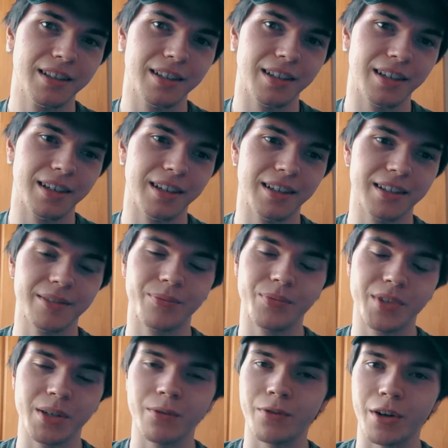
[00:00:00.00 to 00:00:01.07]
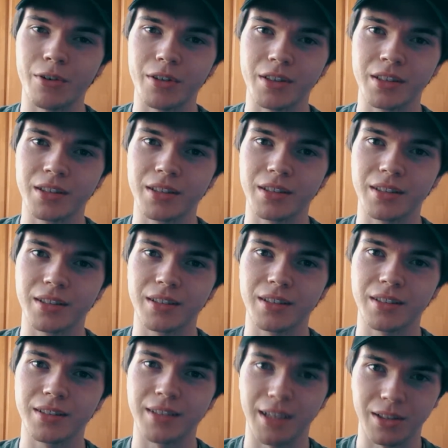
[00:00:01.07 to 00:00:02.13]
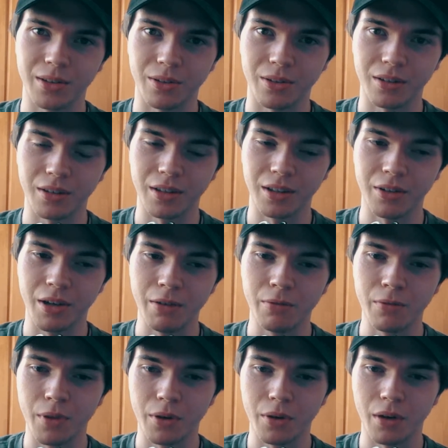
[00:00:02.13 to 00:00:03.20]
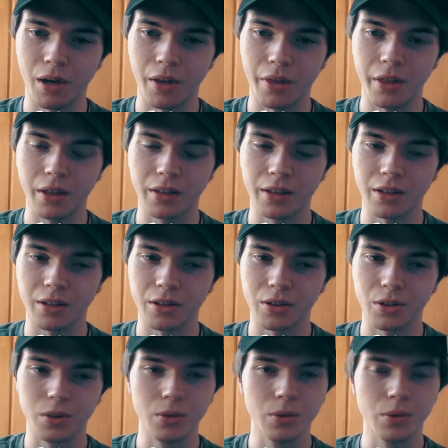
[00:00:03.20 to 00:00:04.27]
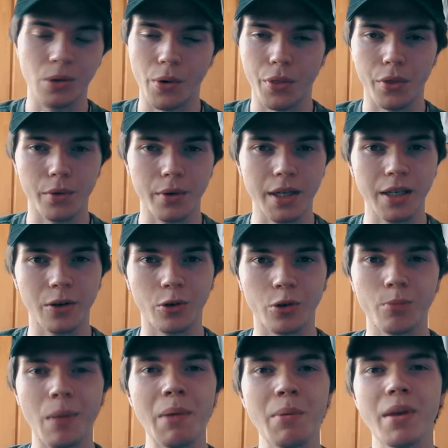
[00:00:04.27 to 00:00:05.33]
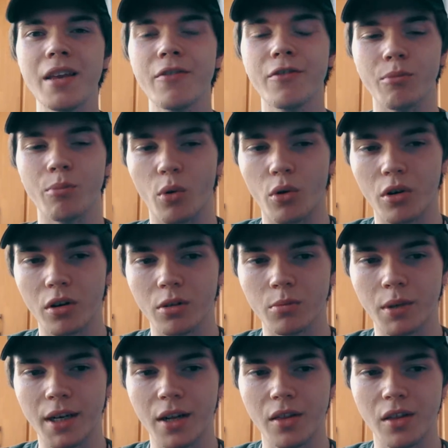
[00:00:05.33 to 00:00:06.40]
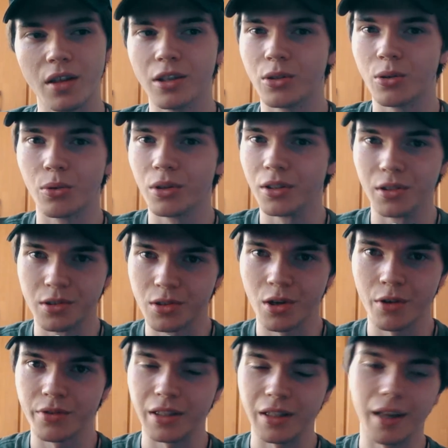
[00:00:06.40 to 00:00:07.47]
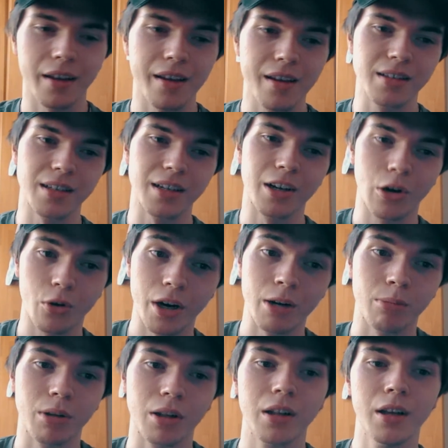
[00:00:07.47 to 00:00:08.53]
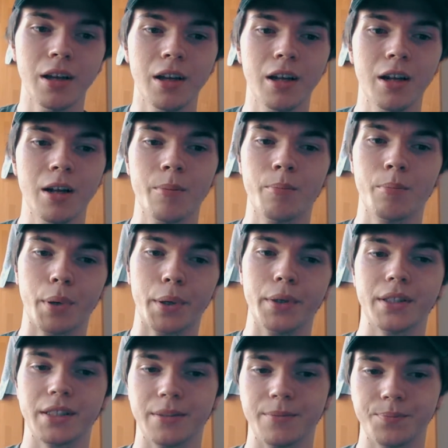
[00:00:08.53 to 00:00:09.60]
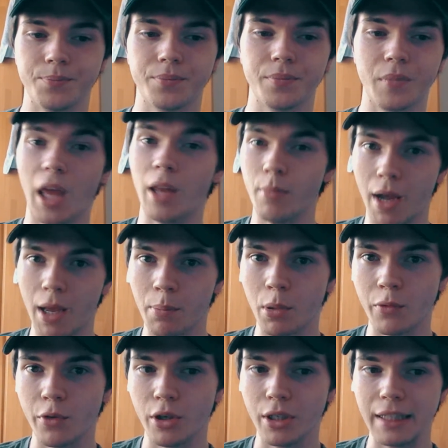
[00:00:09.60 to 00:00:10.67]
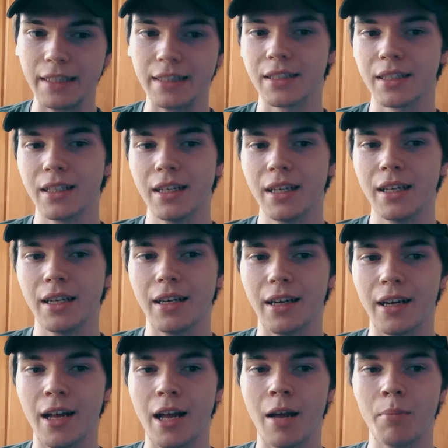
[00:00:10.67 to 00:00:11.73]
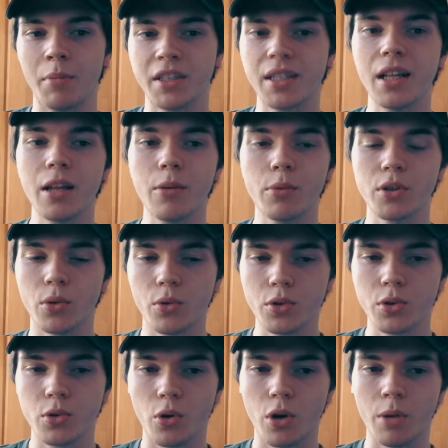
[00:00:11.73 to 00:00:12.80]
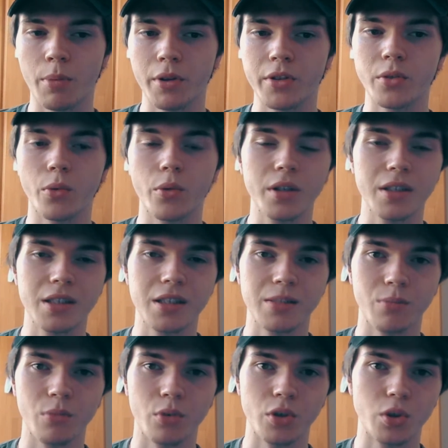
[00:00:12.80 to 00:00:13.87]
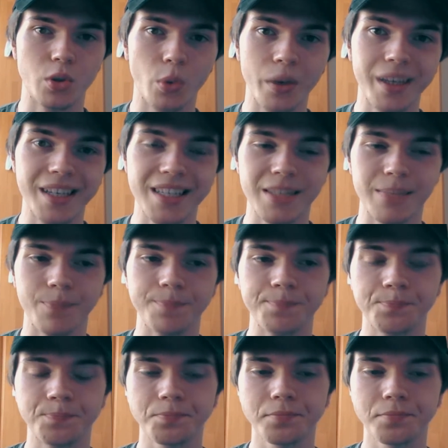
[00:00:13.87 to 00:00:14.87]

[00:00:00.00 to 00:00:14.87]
uh, Tim Ferriss TED Talk, you know, even though I think there are two or three or maybe even more, but I think he totally deserves it. Like, he's an incredible person at my point of view at least. Um, but still, he was also talking about Stoicism or Stoicism